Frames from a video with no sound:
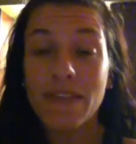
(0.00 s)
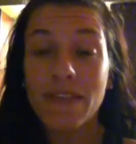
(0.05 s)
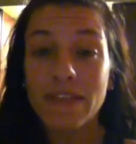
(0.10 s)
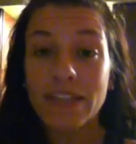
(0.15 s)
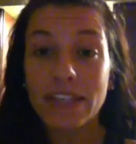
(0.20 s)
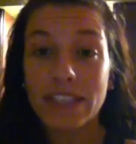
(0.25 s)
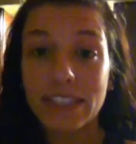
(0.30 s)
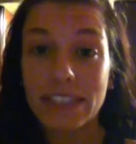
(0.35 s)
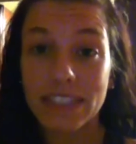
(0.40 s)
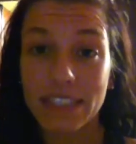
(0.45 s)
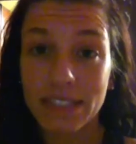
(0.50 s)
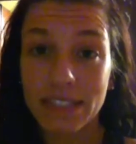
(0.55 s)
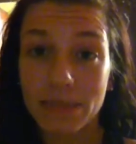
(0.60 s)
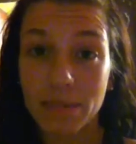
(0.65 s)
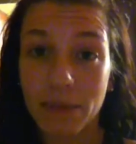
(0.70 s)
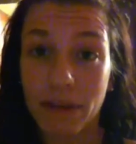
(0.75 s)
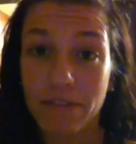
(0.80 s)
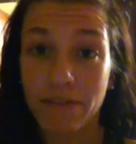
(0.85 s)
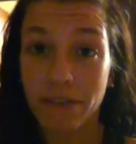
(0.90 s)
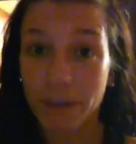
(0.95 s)
This is
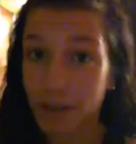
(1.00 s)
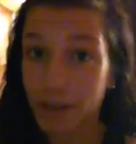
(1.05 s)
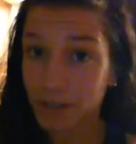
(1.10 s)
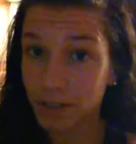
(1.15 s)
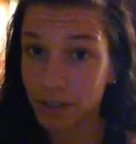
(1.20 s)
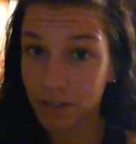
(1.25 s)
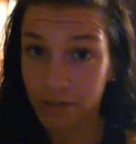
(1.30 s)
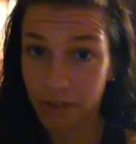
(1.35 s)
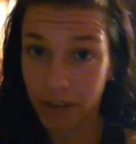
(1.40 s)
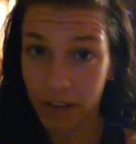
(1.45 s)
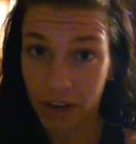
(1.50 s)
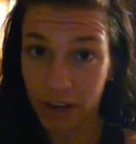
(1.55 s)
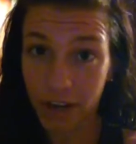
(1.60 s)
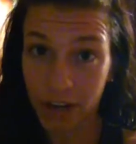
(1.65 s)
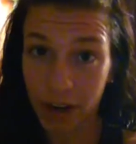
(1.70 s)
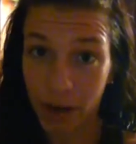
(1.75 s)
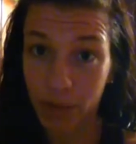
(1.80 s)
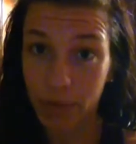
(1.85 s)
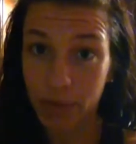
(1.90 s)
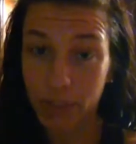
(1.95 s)
my first figure
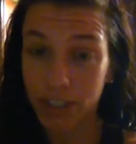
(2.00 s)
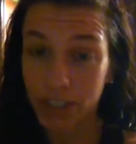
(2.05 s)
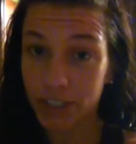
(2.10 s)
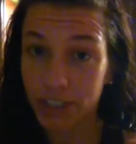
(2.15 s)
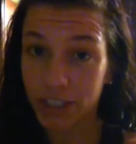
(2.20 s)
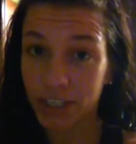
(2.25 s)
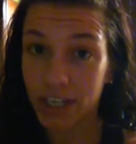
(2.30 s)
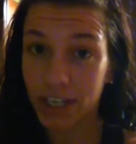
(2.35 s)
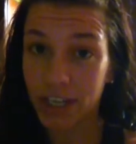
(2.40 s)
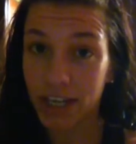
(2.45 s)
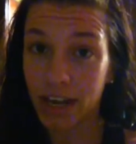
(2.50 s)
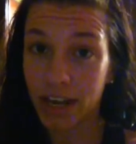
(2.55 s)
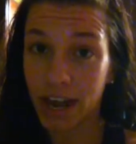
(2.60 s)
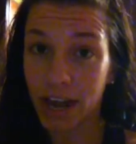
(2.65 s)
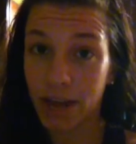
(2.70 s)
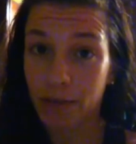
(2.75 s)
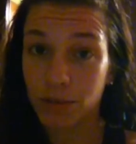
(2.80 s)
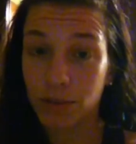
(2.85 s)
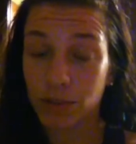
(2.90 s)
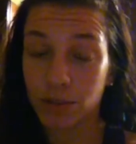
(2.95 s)
competition.
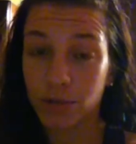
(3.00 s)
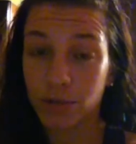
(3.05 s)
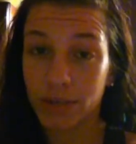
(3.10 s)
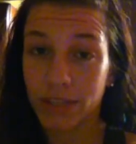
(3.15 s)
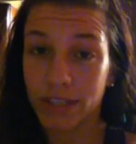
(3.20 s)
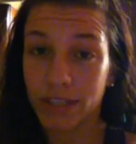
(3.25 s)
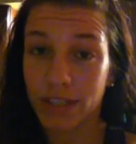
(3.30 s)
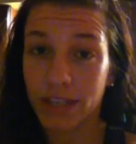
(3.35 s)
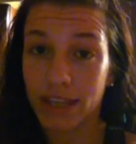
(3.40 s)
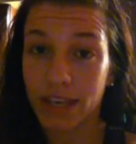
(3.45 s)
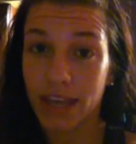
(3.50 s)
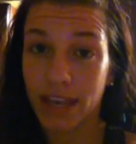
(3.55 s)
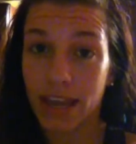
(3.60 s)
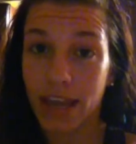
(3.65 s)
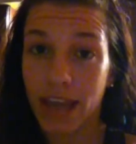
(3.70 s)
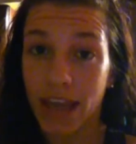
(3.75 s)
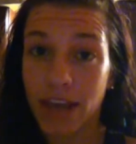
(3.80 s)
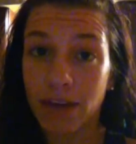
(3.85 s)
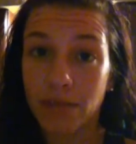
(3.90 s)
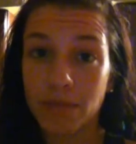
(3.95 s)
I'm doing the
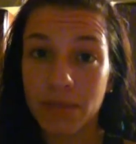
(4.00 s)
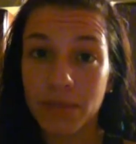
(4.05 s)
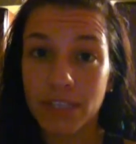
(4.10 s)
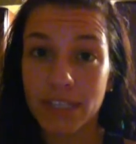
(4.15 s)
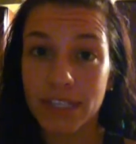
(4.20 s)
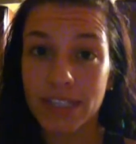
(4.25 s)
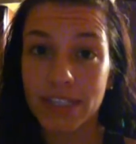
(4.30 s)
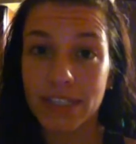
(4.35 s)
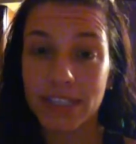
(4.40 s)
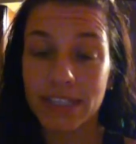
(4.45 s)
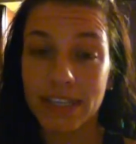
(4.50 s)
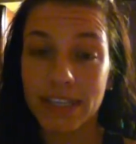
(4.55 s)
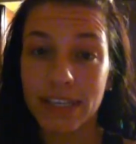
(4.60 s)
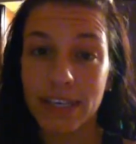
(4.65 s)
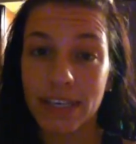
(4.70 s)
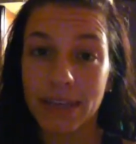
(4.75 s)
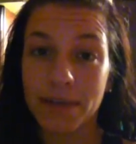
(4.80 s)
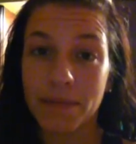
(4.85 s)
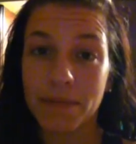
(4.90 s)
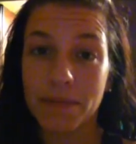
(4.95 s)

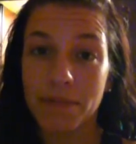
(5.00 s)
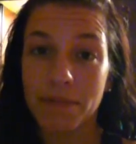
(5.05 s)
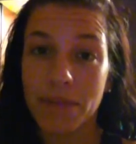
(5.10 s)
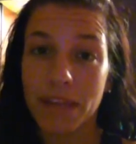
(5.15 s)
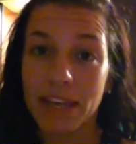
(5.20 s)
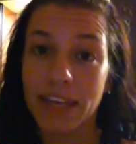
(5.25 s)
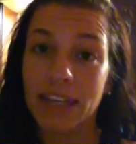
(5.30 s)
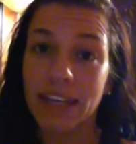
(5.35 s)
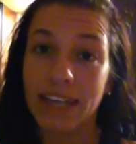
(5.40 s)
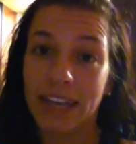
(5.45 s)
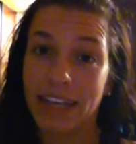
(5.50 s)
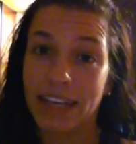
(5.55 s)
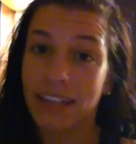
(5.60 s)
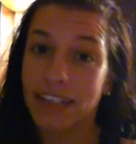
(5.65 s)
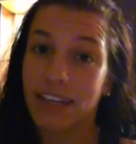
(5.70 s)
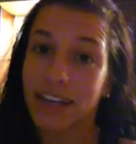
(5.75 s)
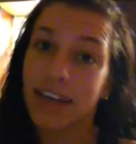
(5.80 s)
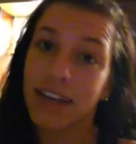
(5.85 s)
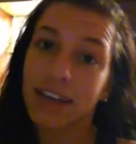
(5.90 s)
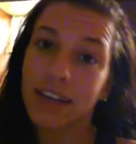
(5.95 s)
NPC
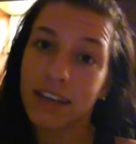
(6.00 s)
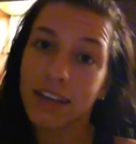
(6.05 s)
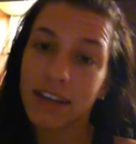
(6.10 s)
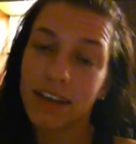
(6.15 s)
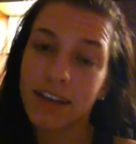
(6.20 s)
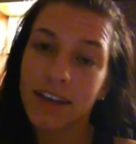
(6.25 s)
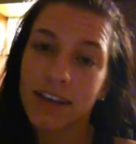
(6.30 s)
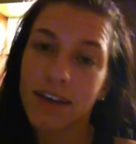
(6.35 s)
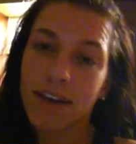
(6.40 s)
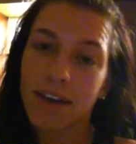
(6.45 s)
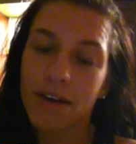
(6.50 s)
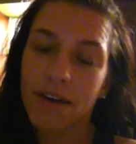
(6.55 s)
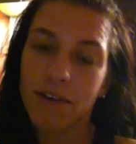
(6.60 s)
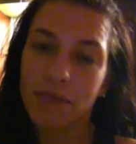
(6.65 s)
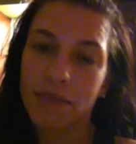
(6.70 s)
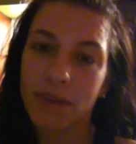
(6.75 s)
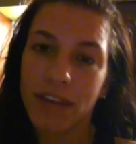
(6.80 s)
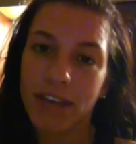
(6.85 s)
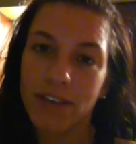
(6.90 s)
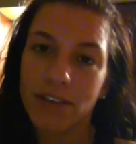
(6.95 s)
Mid-Atlantic on
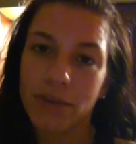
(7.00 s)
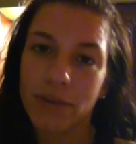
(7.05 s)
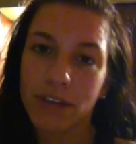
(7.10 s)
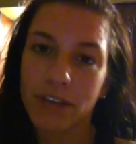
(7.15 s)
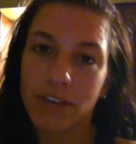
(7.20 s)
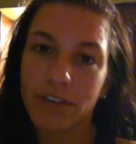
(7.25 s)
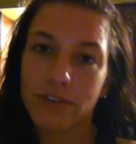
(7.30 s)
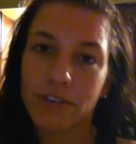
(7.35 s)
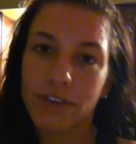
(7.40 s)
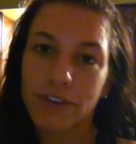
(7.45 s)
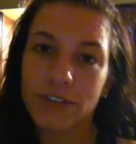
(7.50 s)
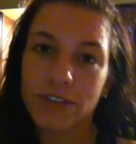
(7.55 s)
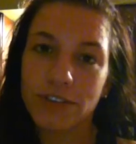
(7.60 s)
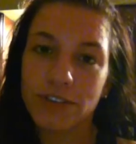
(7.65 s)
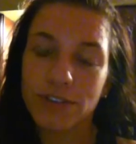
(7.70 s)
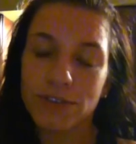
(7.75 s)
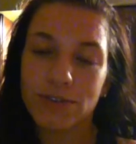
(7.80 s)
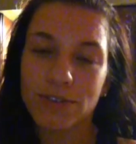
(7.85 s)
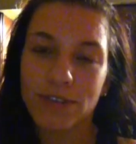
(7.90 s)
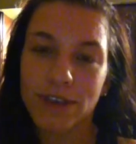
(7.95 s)
May 21st,
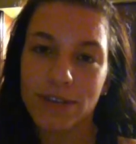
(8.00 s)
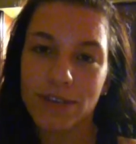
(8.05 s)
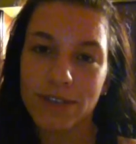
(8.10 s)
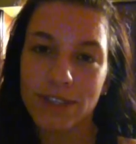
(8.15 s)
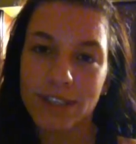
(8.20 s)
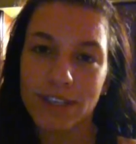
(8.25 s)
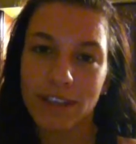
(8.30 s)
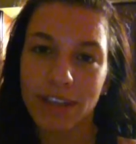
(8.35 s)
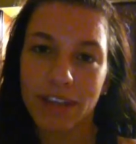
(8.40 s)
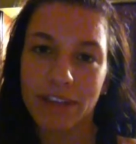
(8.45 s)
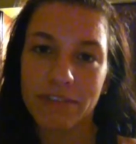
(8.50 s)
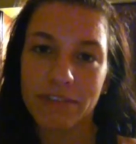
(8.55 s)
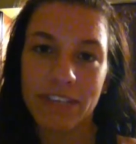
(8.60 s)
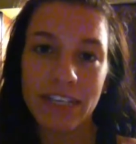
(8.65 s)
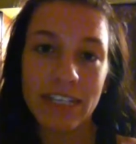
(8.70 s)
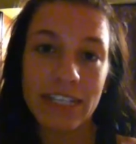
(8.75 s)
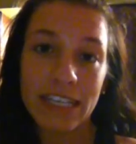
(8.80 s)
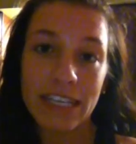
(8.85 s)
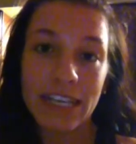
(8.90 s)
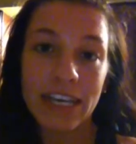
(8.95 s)

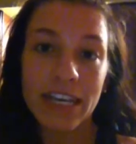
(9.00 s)
2011.